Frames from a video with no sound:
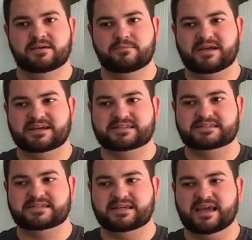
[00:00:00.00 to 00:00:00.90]

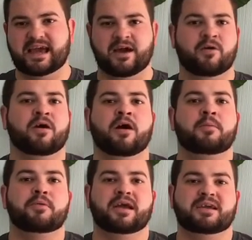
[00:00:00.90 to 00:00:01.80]
Because how
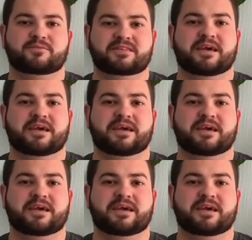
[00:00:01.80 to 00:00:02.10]
heartbreaking would